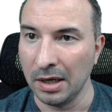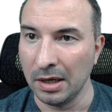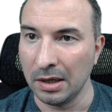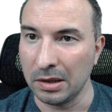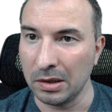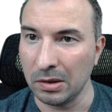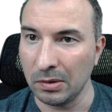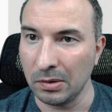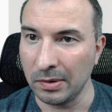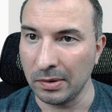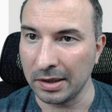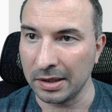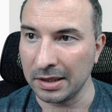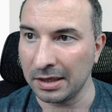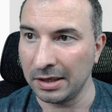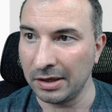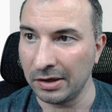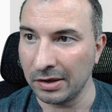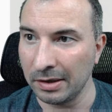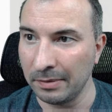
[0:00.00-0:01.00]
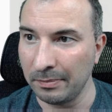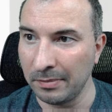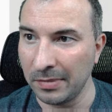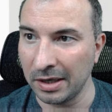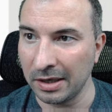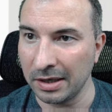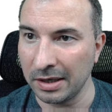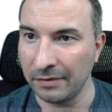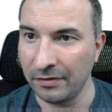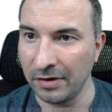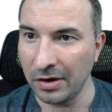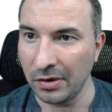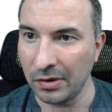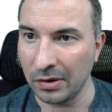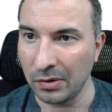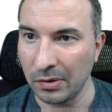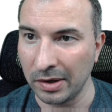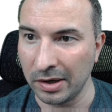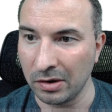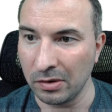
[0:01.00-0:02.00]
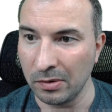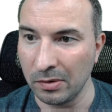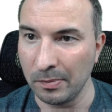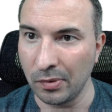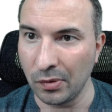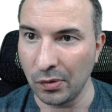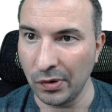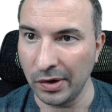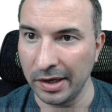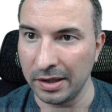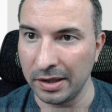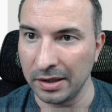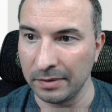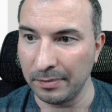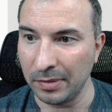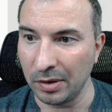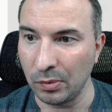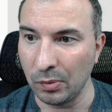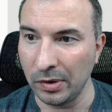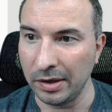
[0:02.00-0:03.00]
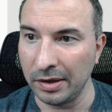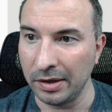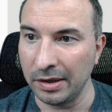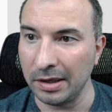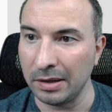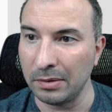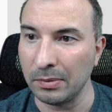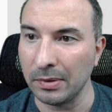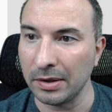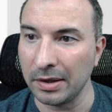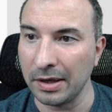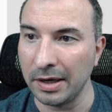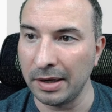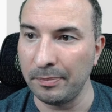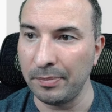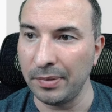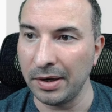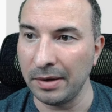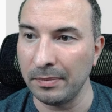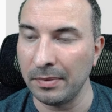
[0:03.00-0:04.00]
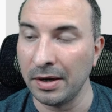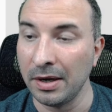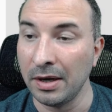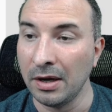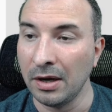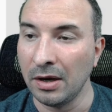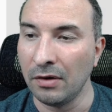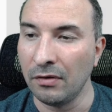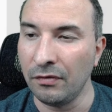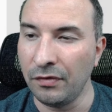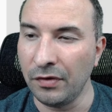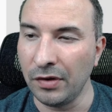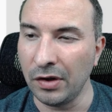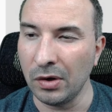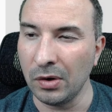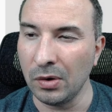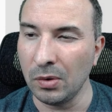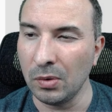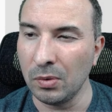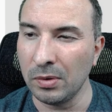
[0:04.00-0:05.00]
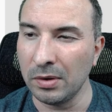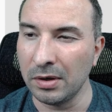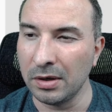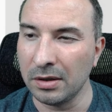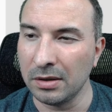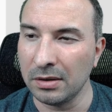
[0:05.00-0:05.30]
So exactly you can make a very quick comparison between this one, npm view